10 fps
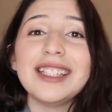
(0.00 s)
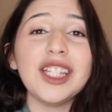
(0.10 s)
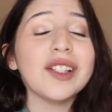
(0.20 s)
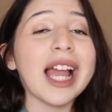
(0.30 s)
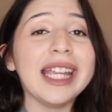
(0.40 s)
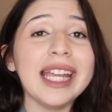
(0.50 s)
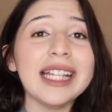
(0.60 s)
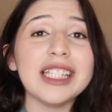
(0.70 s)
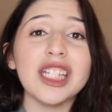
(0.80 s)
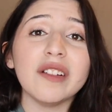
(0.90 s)
do you like
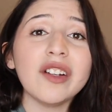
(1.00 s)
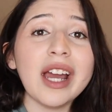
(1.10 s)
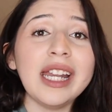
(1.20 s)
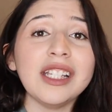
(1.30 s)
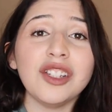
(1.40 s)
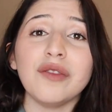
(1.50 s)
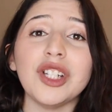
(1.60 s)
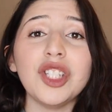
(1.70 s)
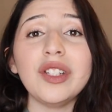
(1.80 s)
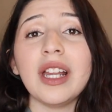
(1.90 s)
it? Do you regret it? Did you
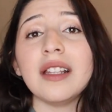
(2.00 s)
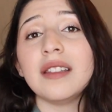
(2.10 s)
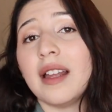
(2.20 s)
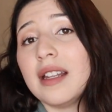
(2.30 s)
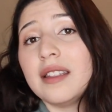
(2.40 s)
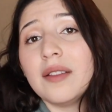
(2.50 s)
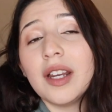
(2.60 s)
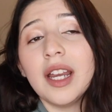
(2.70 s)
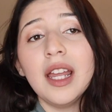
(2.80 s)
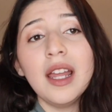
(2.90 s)
wish you didn't done it
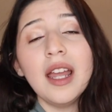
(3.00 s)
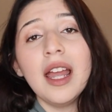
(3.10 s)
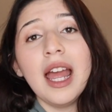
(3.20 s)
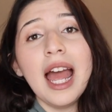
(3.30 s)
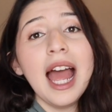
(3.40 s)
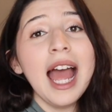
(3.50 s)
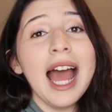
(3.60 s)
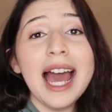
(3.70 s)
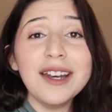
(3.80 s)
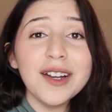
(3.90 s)
sooner?
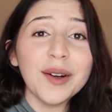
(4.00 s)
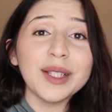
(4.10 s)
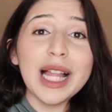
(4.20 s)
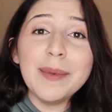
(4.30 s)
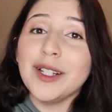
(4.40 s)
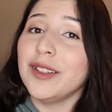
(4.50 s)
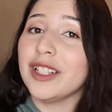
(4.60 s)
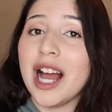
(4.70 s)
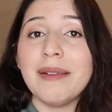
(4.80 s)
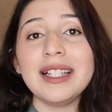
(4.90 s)
I don't know. Let me know in the
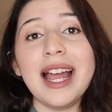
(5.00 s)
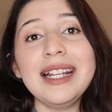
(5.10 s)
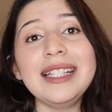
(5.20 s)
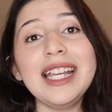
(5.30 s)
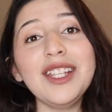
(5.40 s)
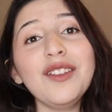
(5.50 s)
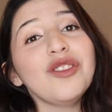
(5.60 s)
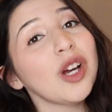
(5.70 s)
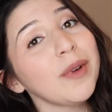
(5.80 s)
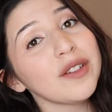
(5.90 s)
comments, guys. Thank you
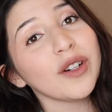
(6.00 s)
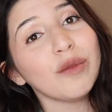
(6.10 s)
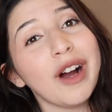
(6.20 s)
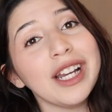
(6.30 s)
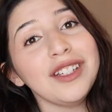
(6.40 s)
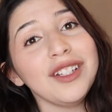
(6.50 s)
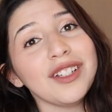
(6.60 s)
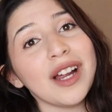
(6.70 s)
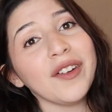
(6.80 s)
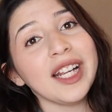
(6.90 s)
so much for watching. Do
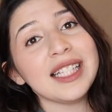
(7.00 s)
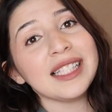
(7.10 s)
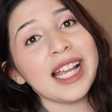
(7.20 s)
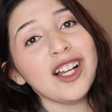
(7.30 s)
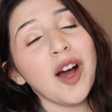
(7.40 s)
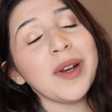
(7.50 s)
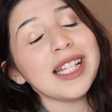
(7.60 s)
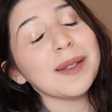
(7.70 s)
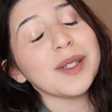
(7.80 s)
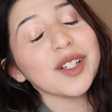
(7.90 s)
not forget to like, comment,
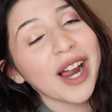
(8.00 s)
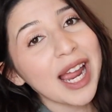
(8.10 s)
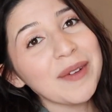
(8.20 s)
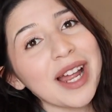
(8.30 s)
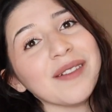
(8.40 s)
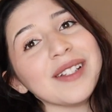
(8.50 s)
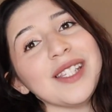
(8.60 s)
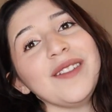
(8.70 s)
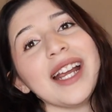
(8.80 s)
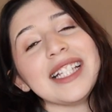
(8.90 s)
and subscribe. And I will
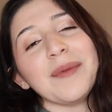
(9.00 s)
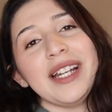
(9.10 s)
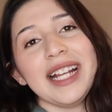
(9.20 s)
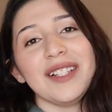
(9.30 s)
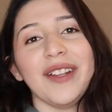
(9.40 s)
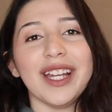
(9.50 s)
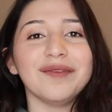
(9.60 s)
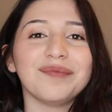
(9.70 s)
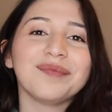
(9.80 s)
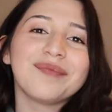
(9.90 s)
see you guys in my next video.
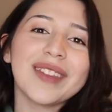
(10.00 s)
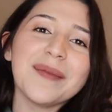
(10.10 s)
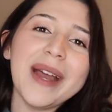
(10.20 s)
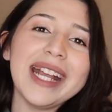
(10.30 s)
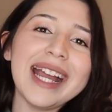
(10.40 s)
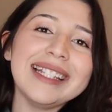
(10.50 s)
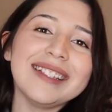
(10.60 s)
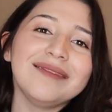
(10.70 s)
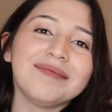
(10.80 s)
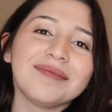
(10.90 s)
Bye,
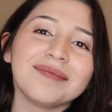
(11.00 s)
guys.